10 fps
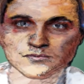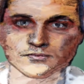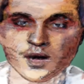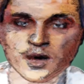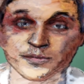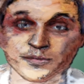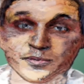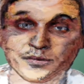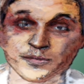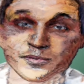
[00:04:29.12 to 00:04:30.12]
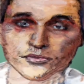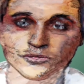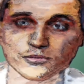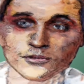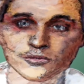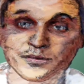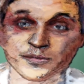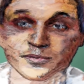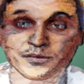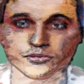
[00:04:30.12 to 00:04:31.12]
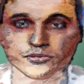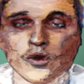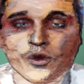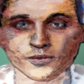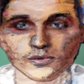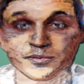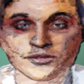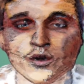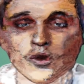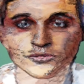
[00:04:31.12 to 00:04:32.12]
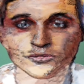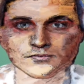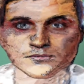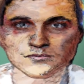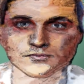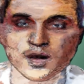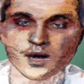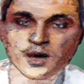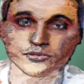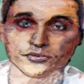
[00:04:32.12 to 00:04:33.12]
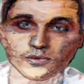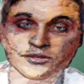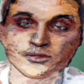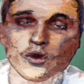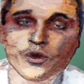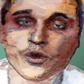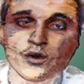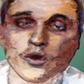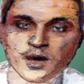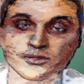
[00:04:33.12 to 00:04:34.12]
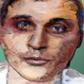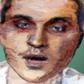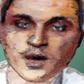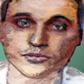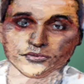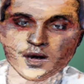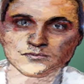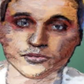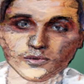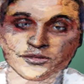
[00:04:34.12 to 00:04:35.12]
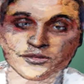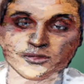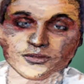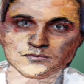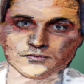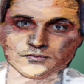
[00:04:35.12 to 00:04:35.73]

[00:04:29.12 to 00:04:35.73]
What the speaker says: The NADH and FADH2 molecules are passed on to the electron transport chain,